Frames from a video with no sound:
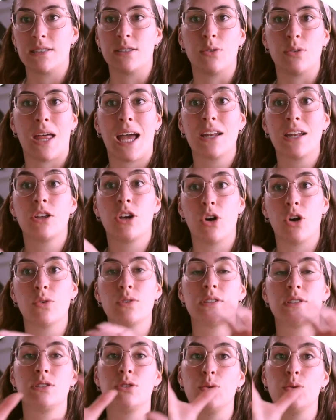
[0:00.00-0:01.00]
so that
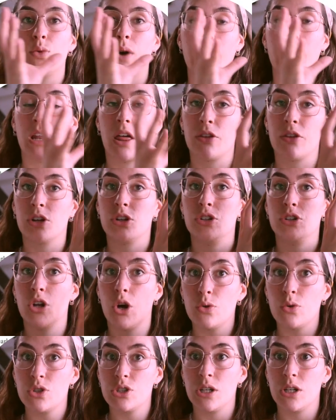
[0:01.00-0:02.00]
goes to another
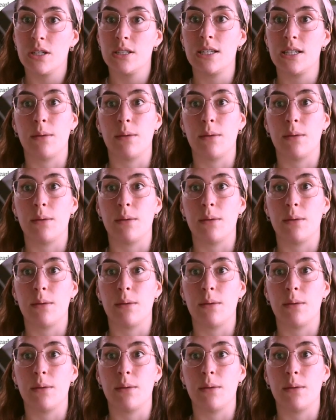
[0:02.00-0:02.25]
Notion